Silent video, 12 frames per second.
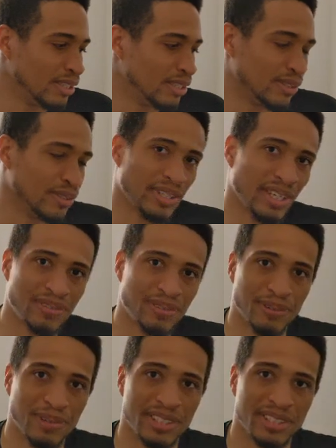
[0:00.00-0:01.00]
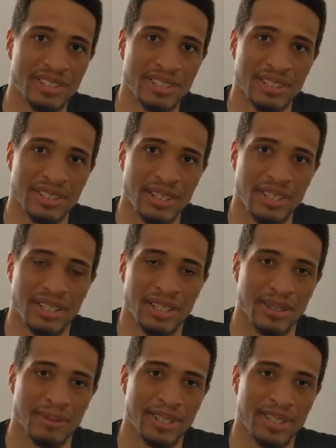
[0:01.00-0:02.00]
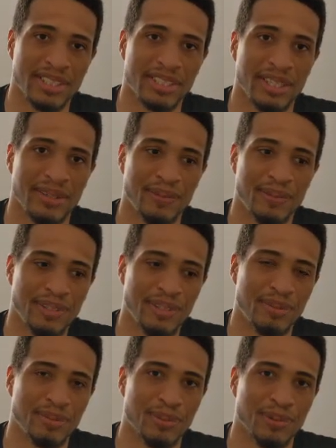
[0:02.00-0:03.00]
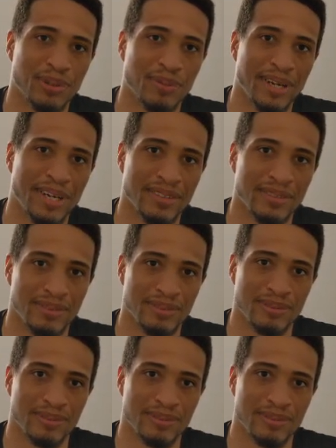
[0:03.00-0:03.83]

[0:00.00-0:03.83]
So thanks for watching. Um, like I said, if you want to learn more about